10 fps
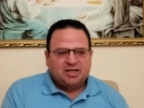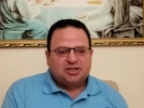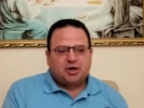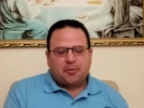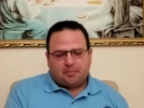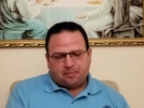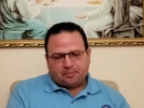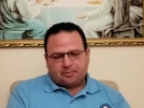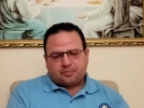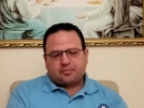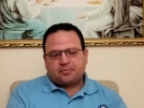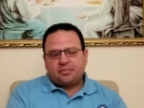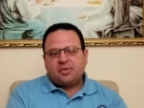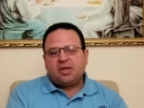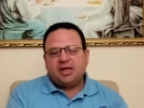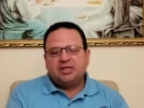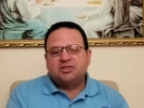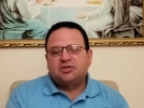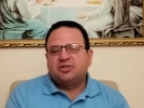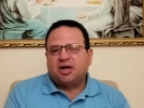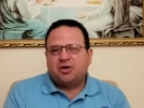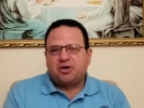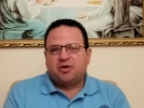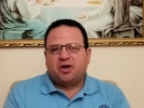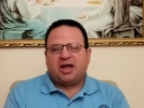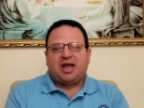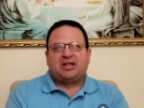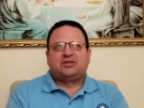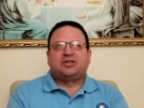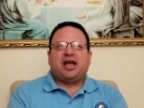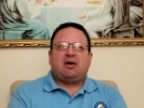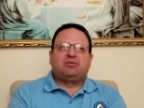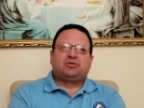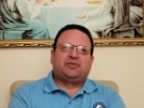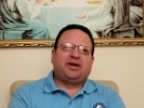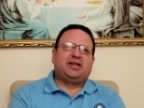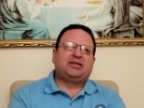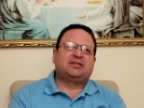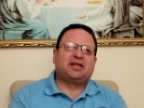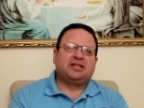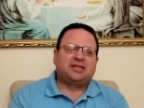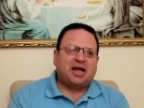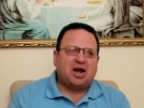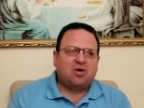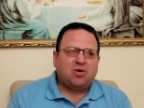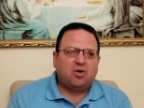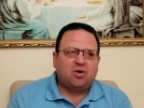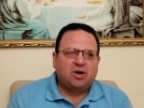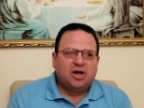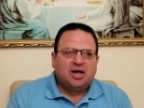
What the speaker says: So it's to tell you, today I was reading Santiago,